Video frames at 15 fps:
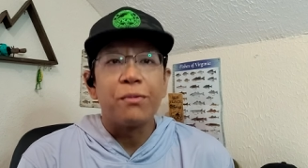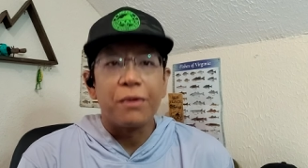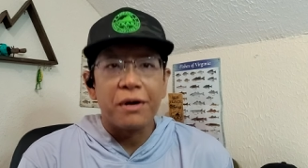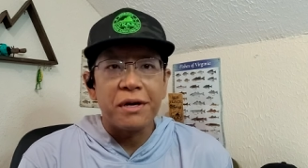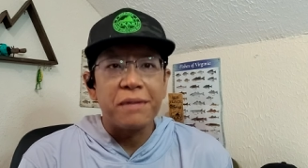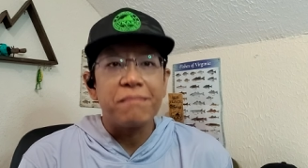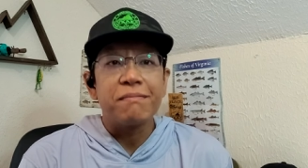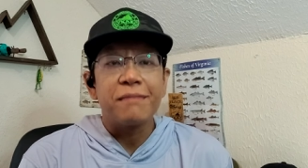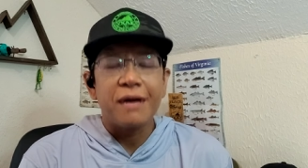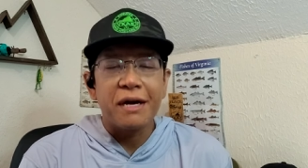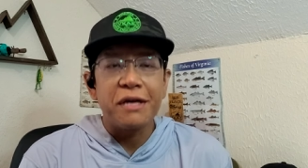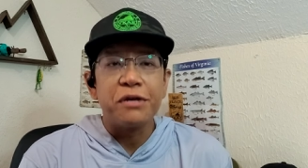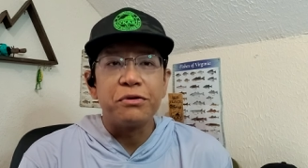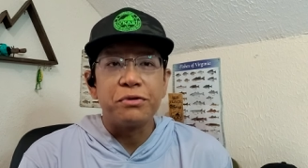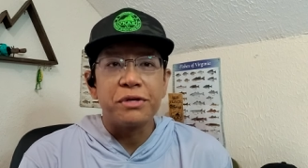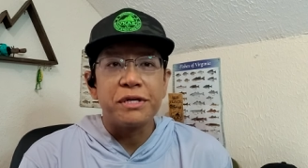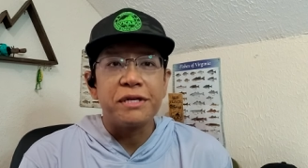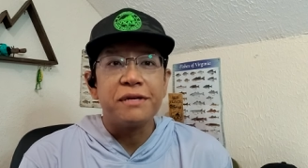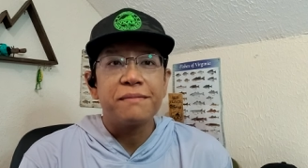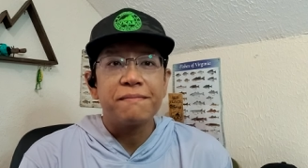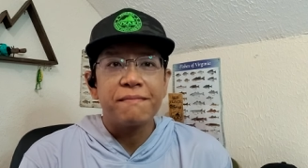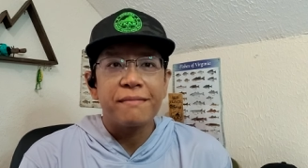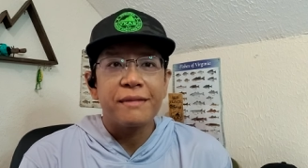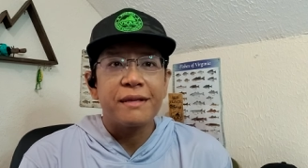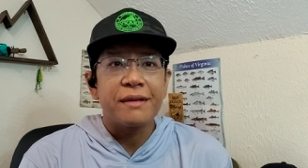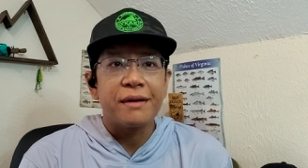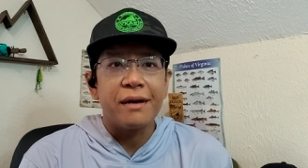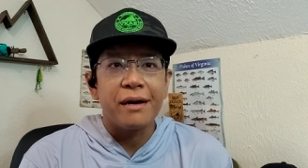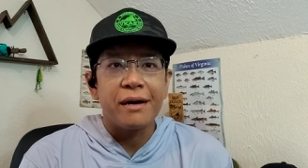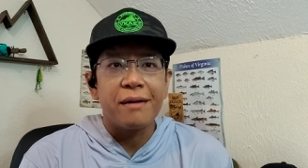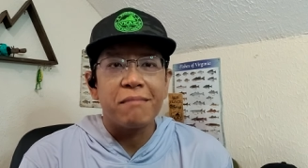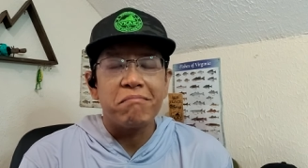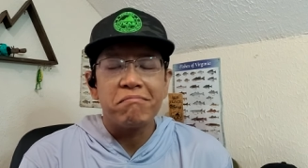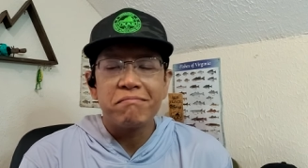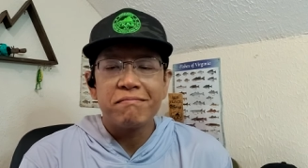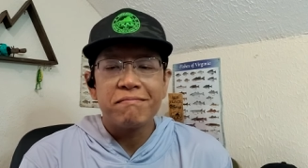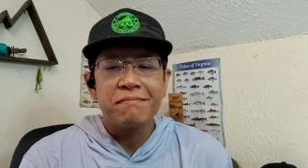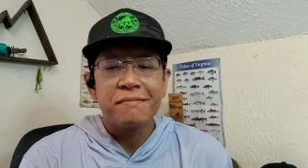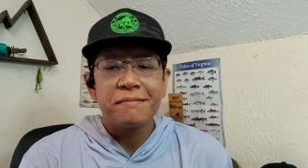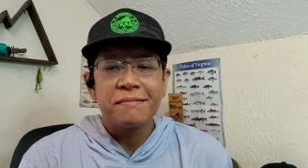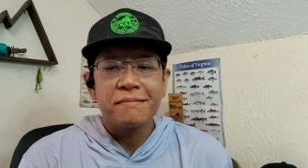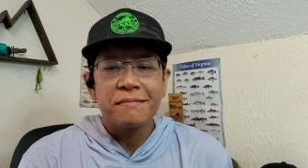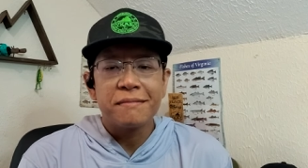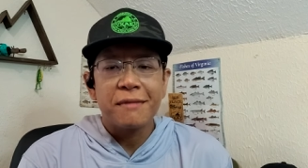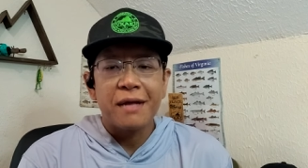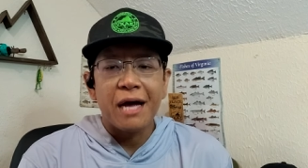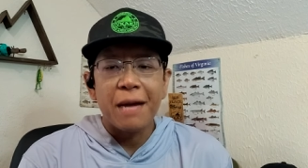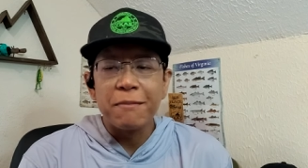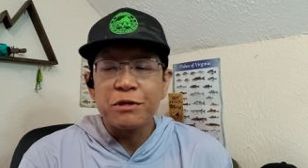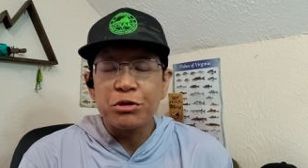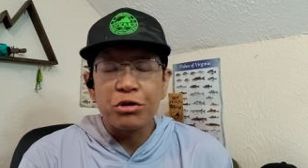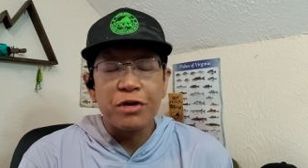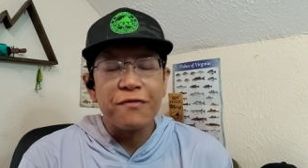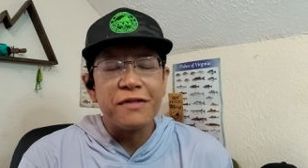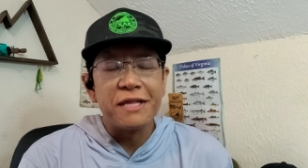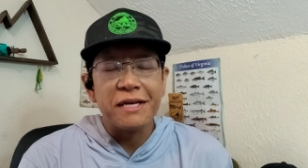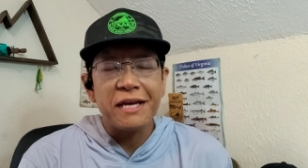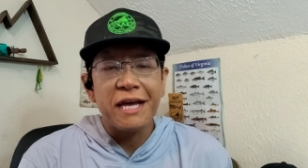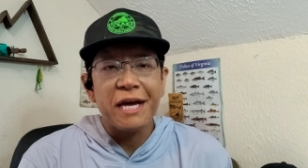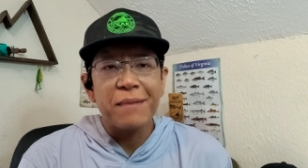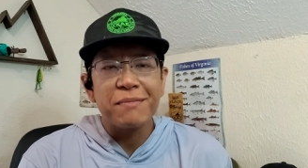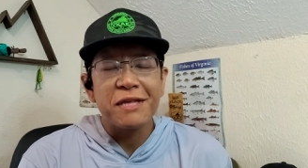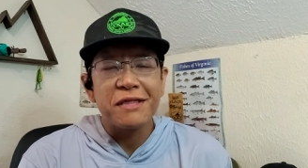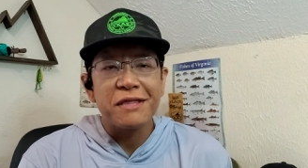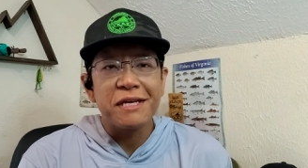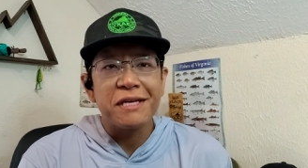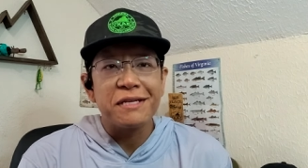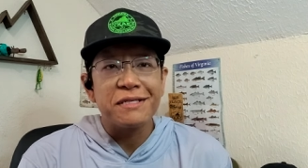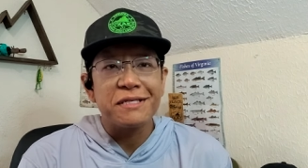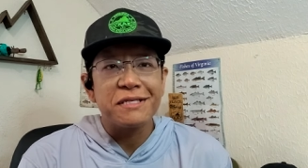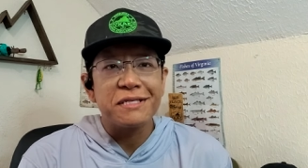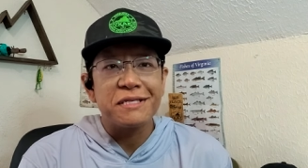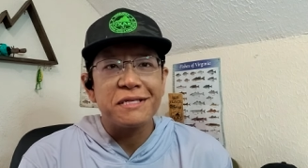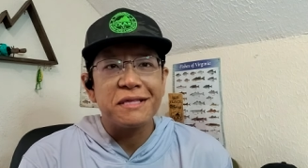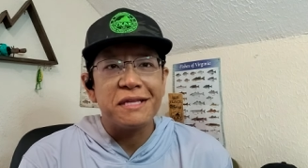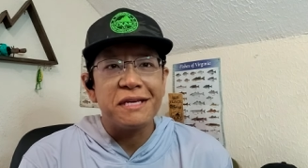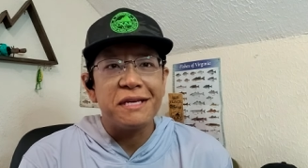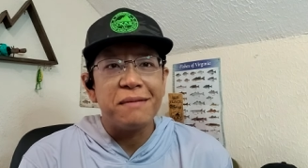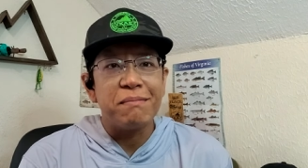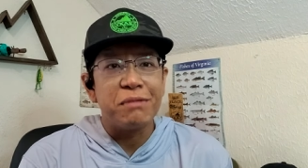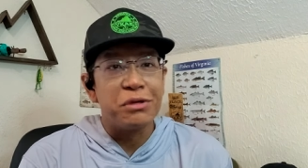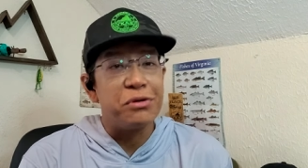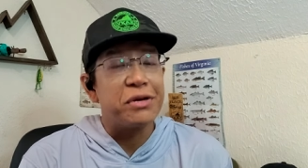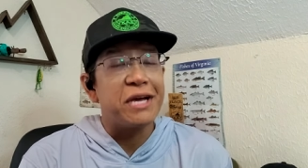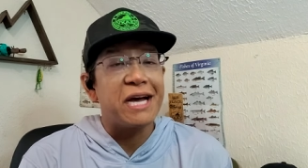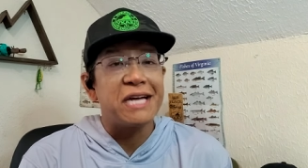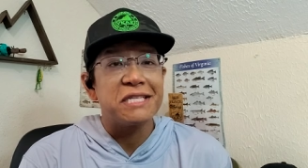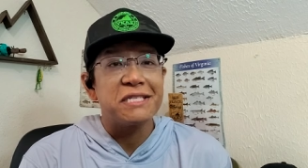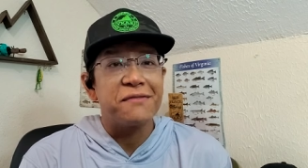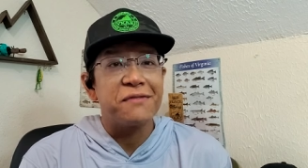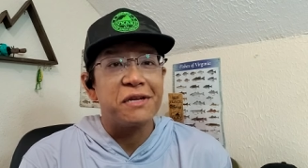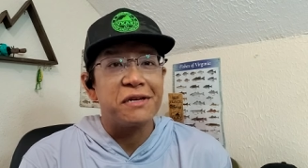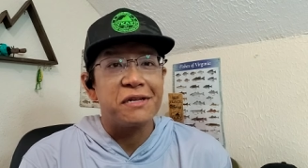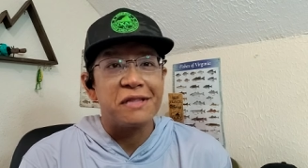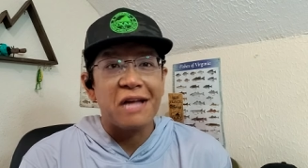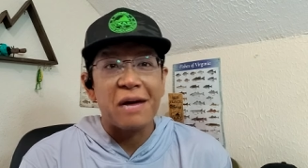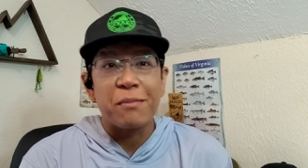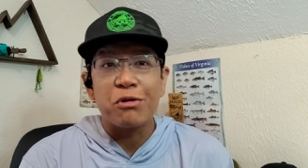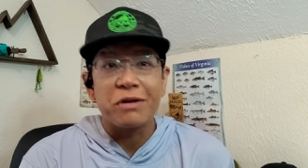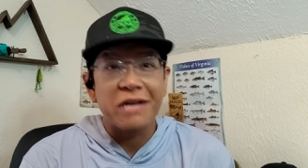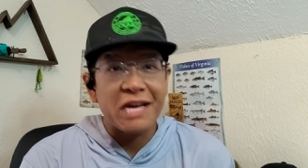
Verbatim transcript: Right. I agree. Um, I'm sort of in the camp that thinks the blue cats have done a lot more